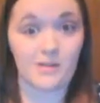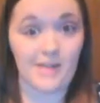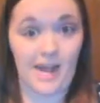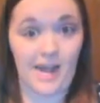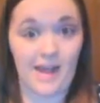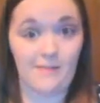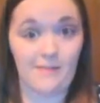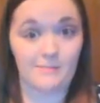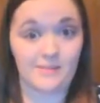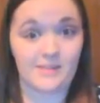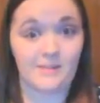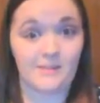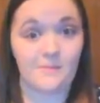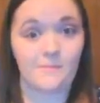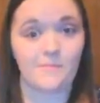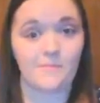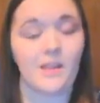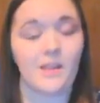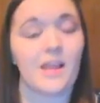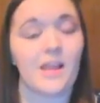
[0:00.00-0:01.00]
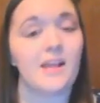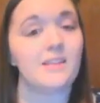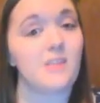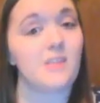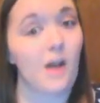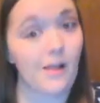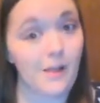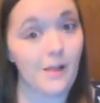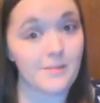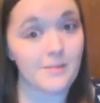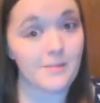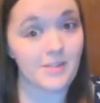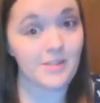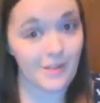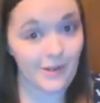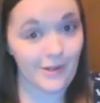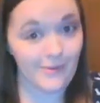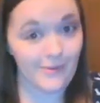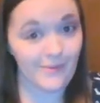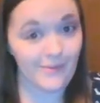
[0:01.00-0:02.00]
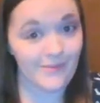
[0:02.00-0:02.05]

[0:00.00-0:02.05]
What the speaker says: times. It's all up to you.